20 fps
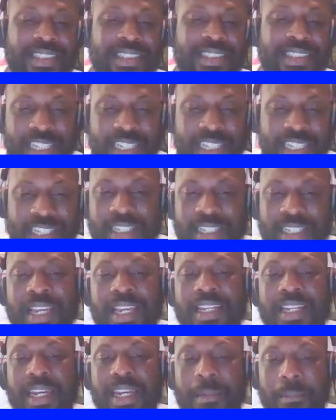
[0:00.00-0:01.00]
that. They
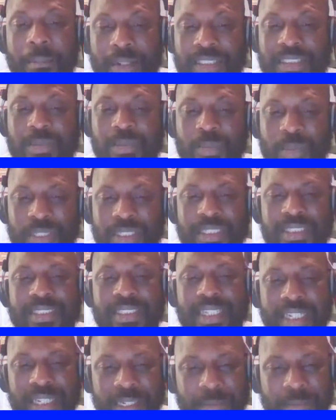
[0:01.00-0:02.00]
must win this
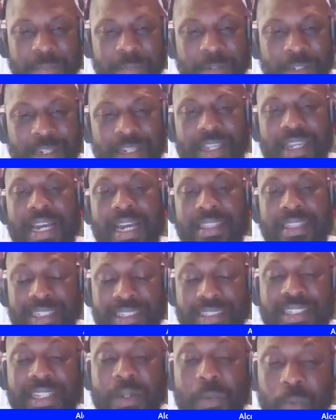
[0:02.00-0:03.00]
game. I think they
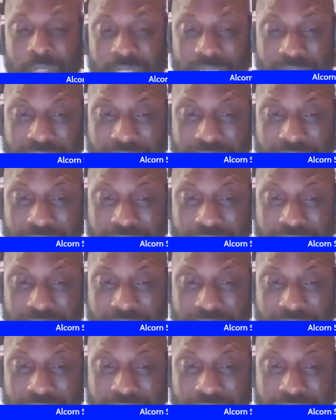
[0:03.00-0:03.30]
will.